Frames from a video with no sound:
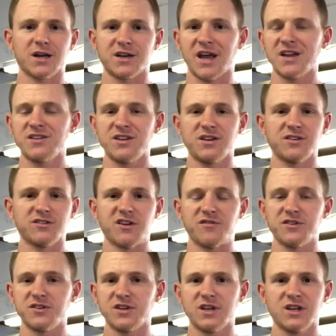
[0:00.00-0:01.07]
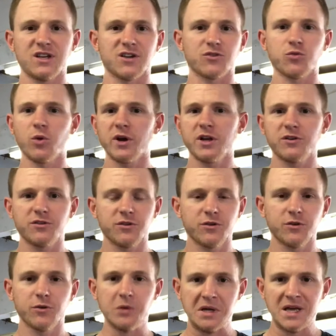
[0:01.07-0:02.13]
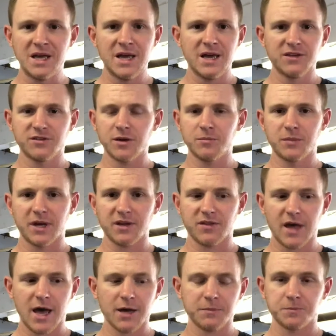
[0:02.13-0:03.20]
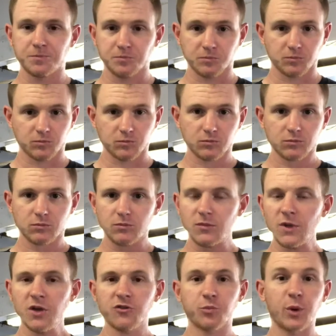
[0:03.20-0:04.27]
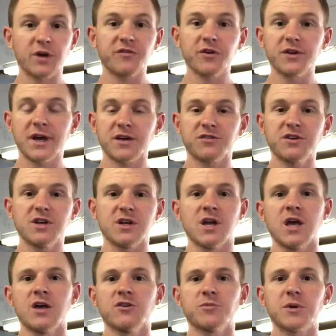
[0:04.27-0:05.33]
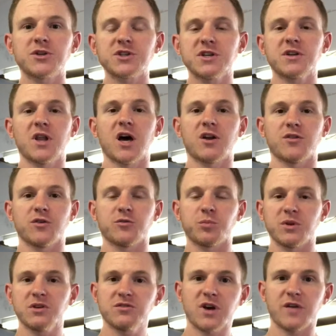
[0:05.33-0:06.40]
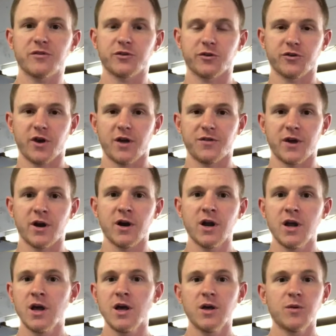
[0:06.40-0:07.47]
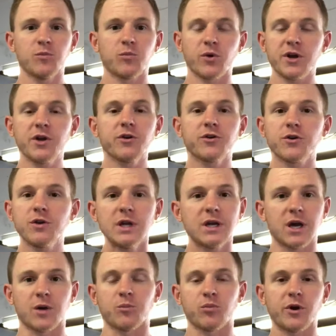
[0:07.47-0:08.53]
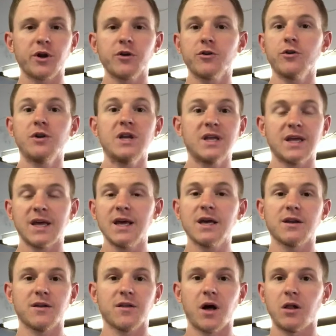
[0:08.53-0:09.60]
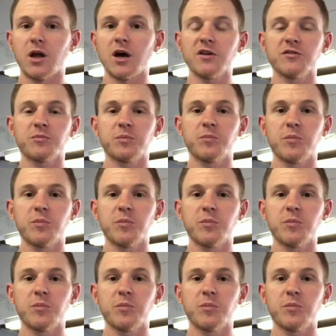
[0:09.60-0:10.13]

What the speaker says: a 19, a 17, a 22, something like that. Springfield XD. Especially a lot of those police officers out there, bring your duty gun, bring your duty kit. A lot of